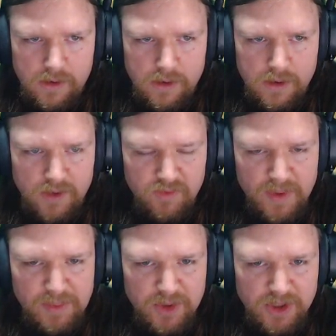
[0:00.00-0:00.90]
And
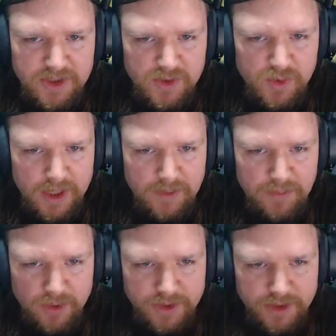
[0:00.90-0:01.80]
remember, this is with a
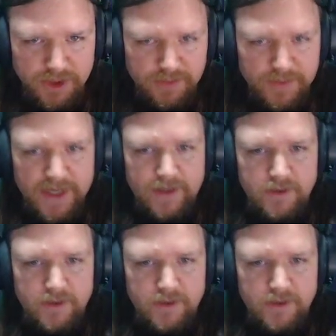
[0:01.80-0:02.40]
bolstered Japan,